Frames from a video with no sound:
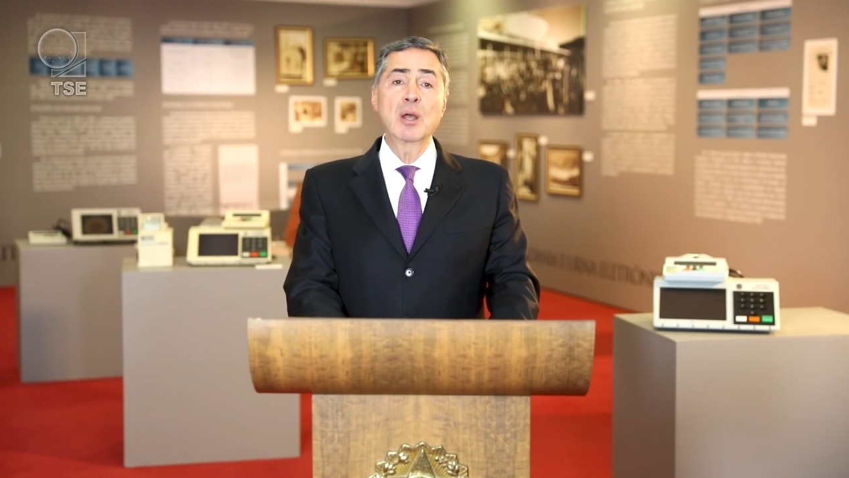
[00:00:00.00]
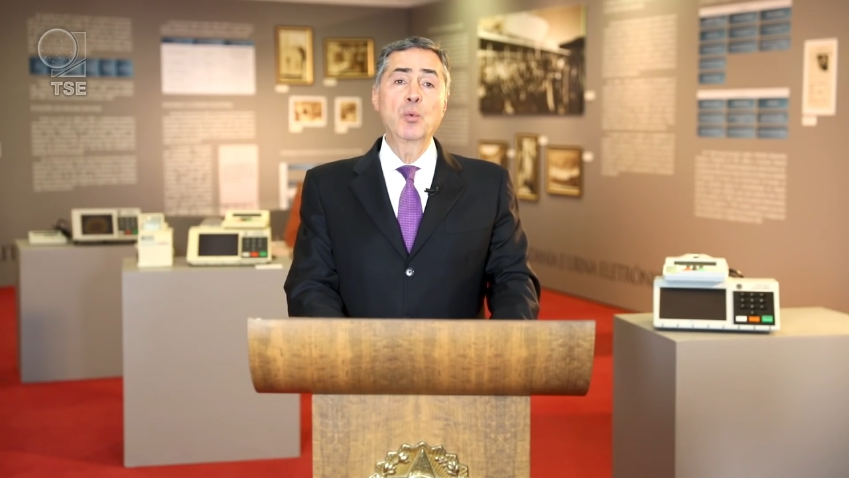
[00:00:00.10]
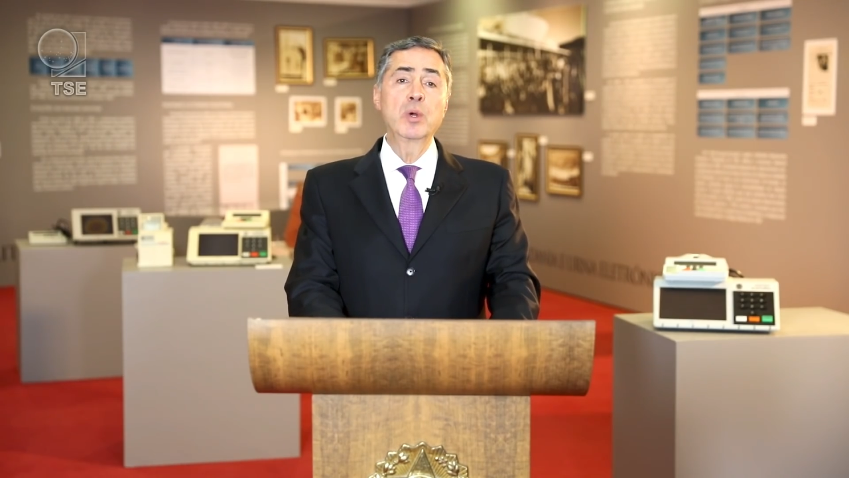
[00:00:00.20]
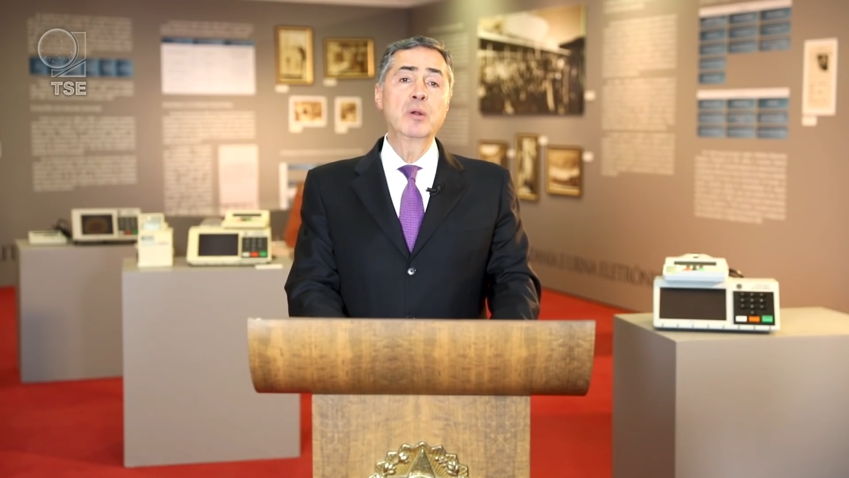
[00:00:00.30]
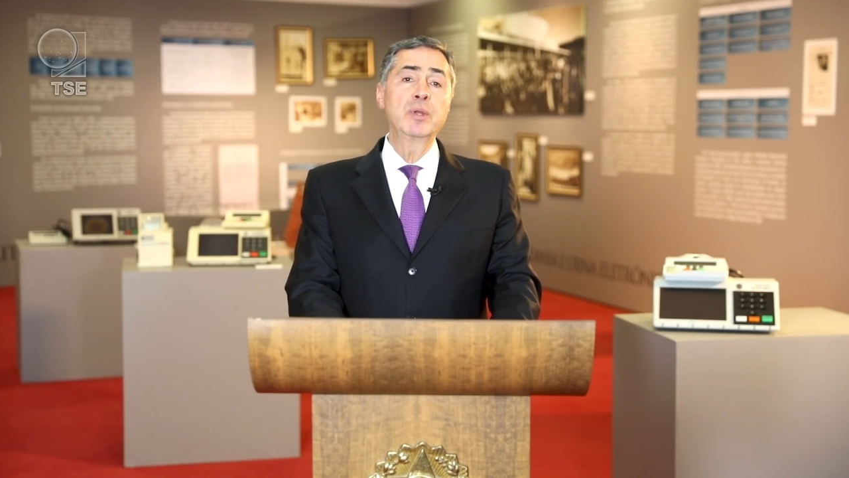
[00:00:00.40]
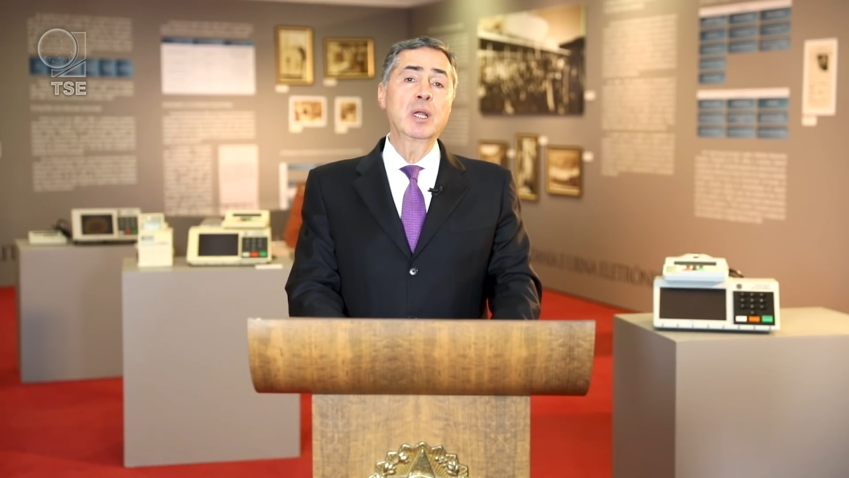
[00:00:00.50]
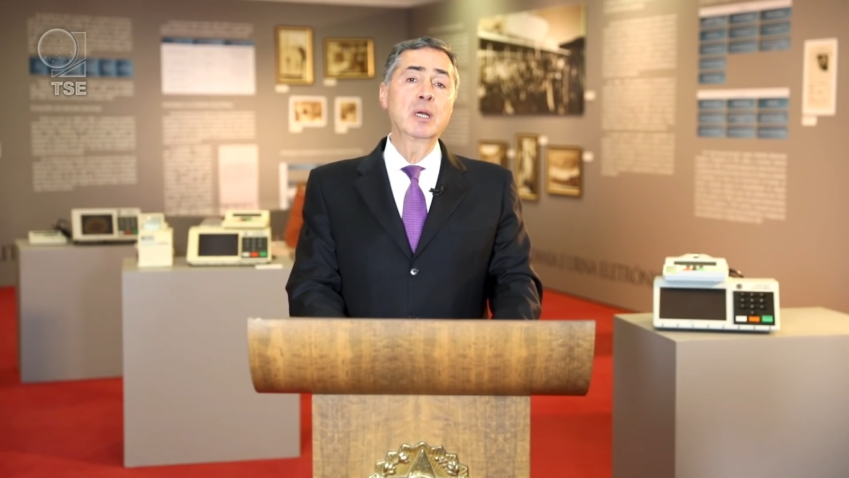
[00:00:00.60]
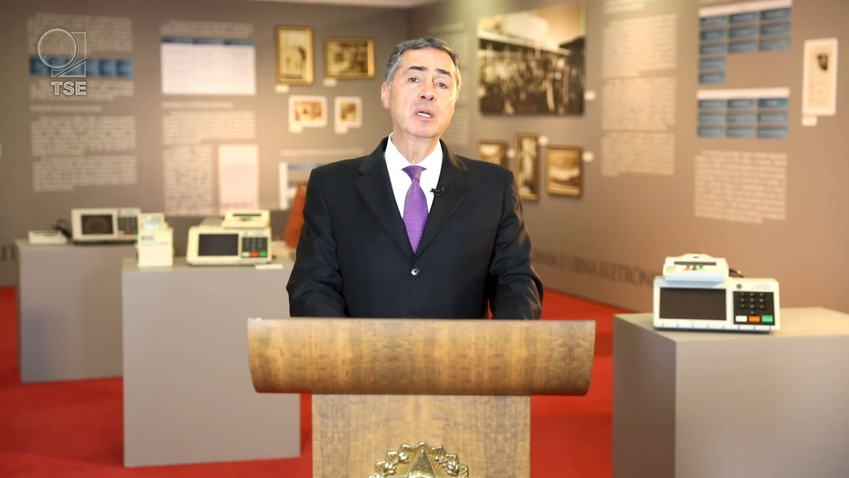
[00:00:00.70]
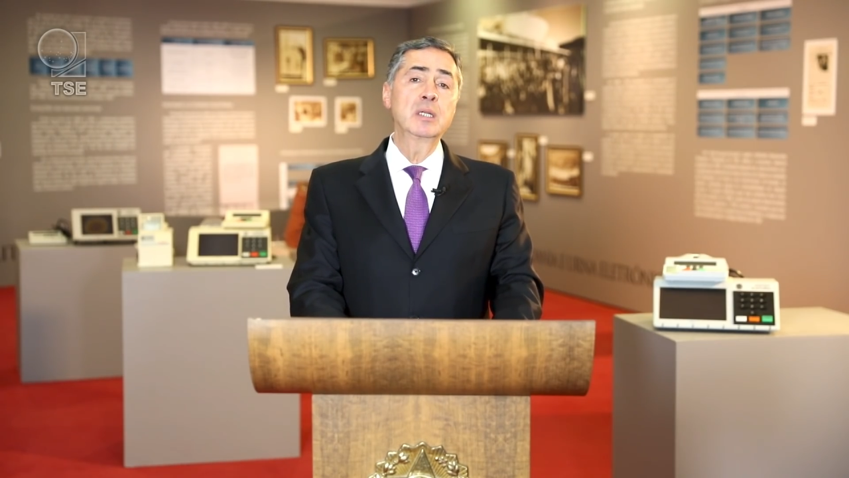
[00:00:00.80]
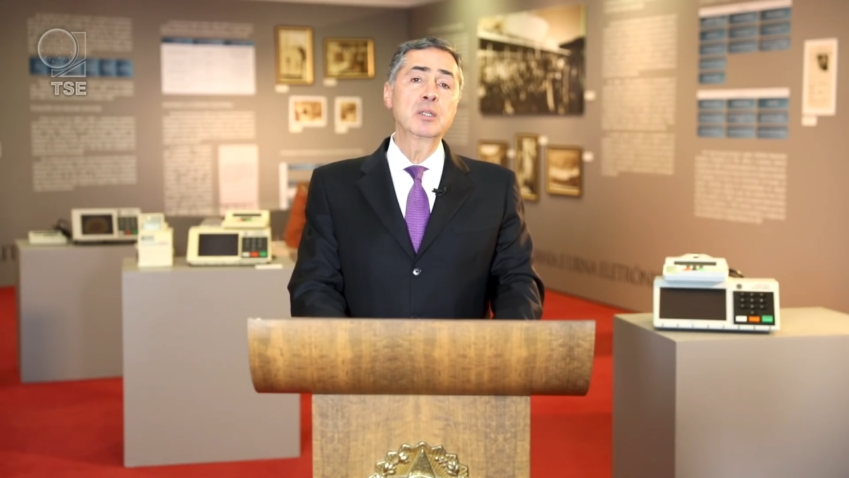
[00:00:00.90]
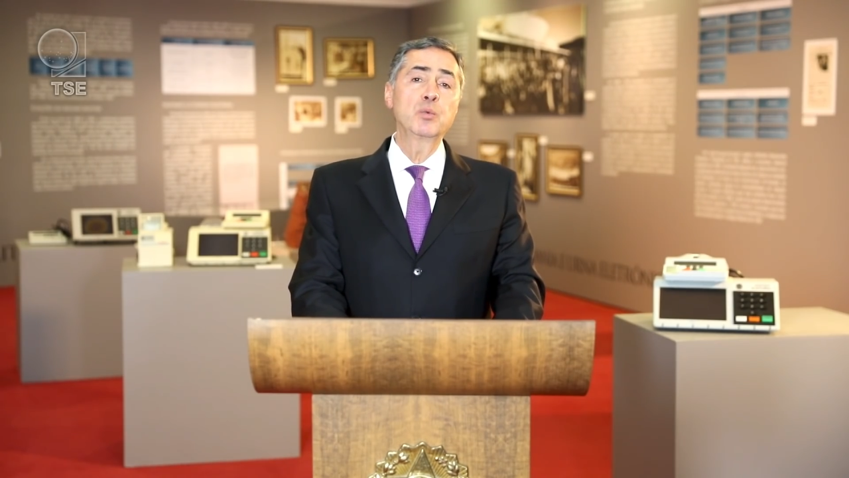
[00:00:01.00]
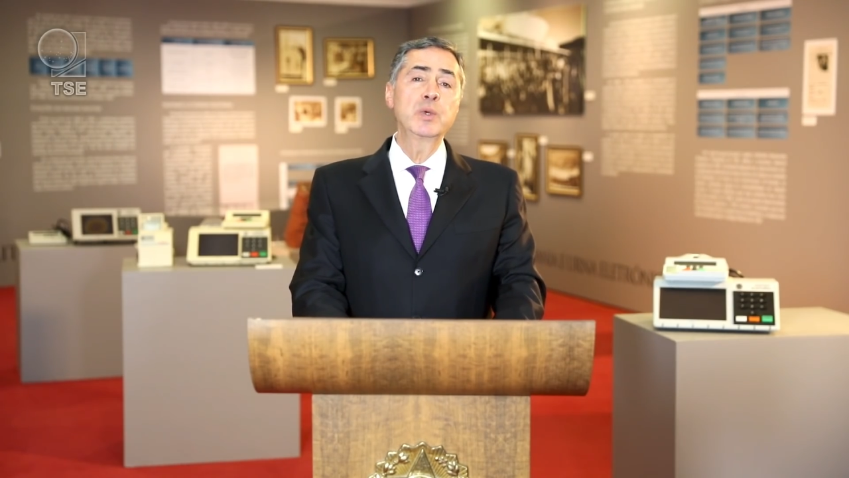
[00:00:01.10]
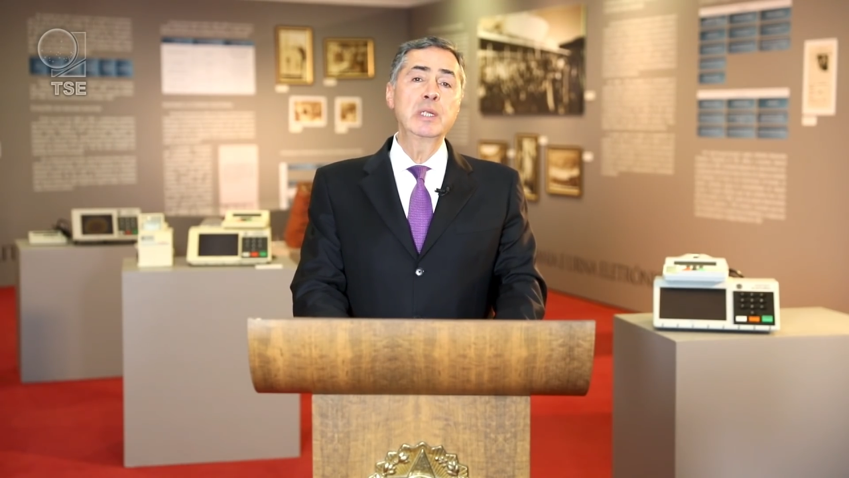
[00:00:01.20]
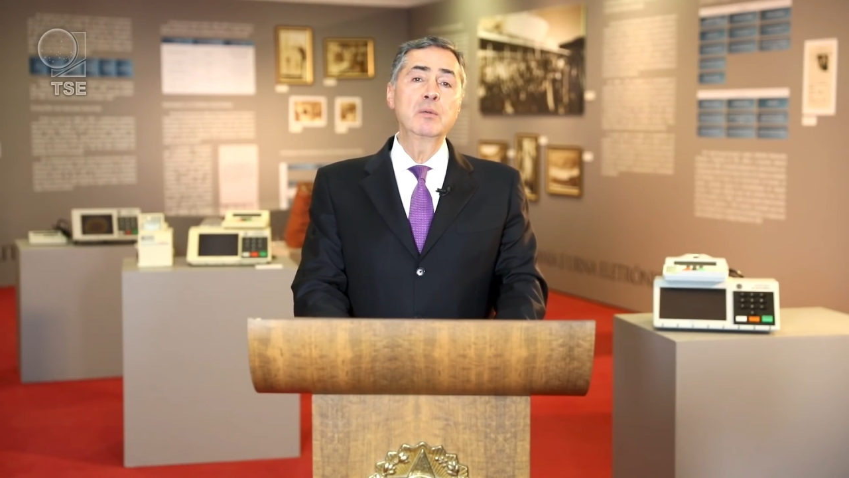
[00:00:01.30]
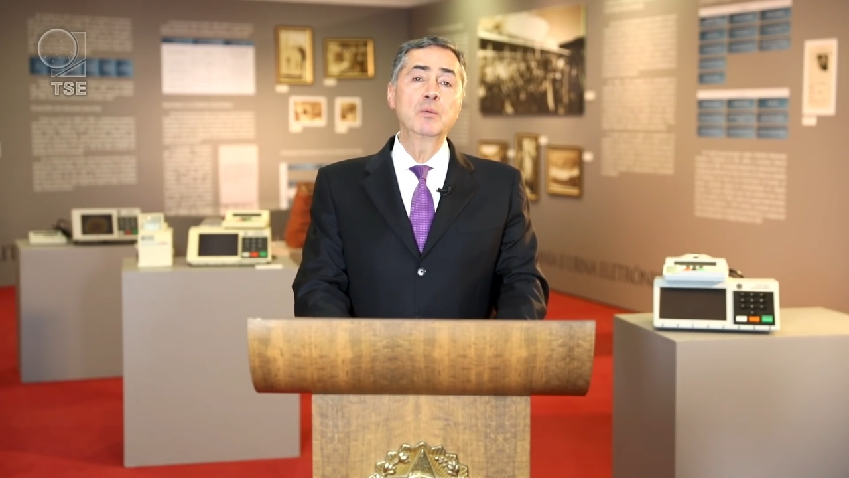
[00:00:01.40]
that were recurrent
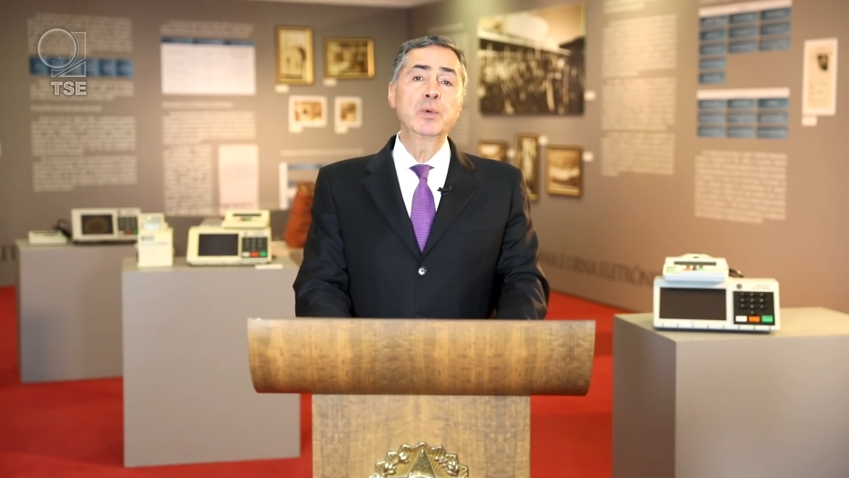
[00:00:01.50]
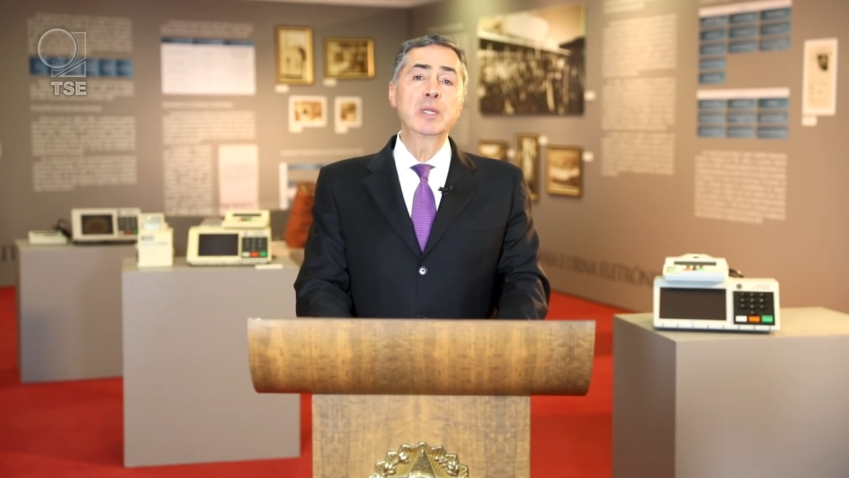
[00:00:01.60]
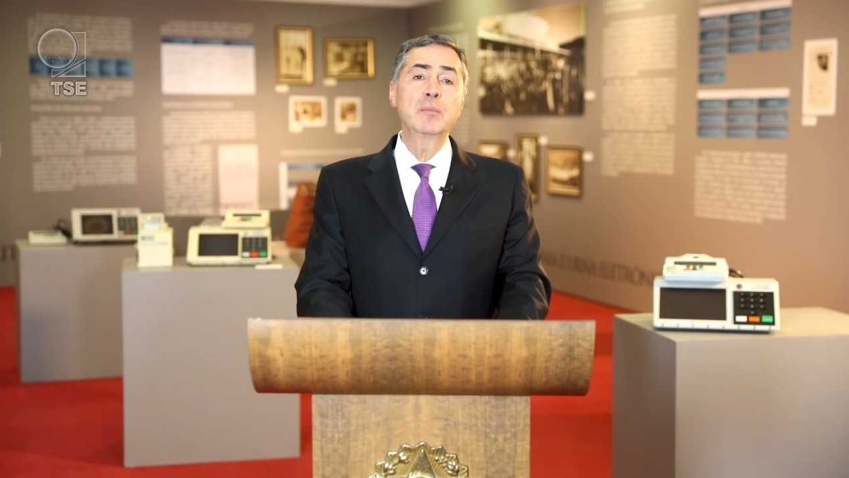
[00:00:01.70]
with